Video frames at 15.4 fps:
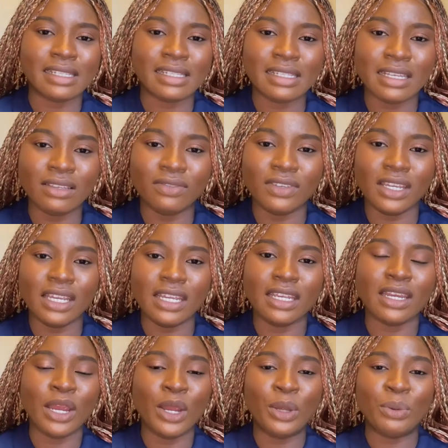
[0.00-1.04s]

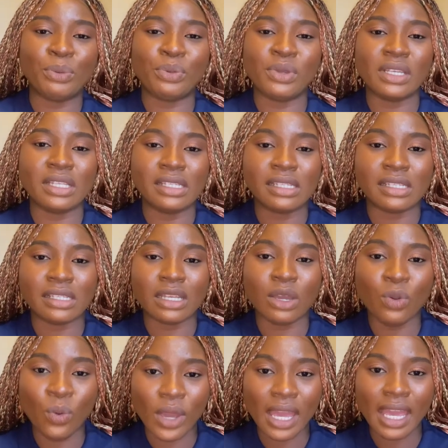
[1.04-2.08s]
Stephen, Prince
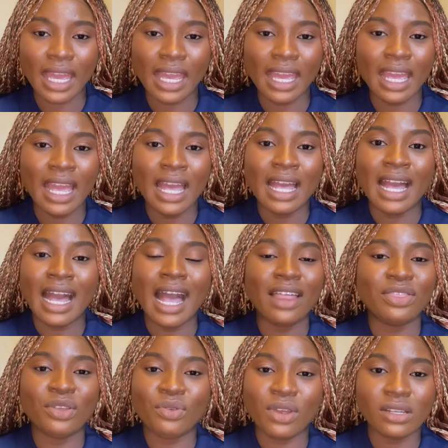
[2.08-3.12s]
Quay and
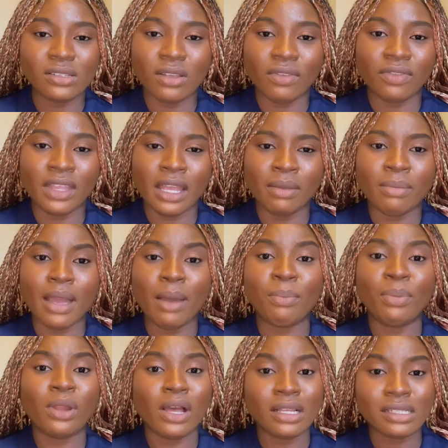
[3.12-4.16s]
the rest of them,
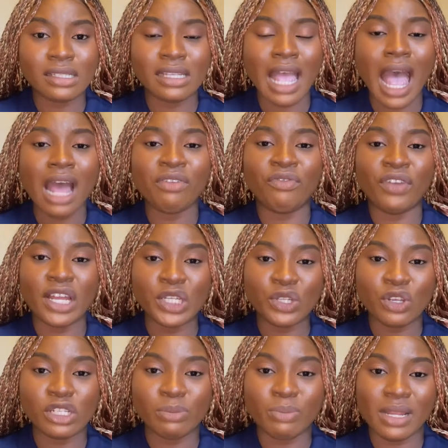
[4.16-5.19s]
plus
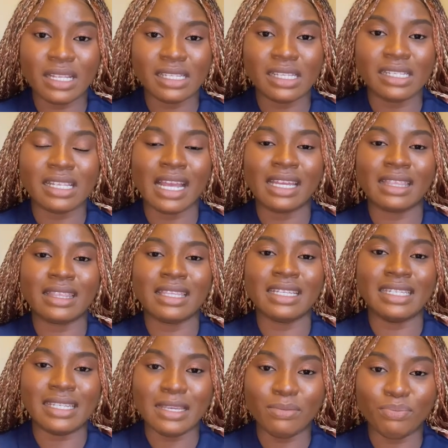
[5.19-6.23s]
adventurous places like the
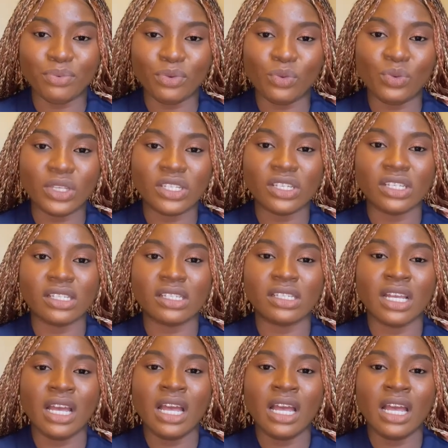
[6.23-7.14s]
Deep, which is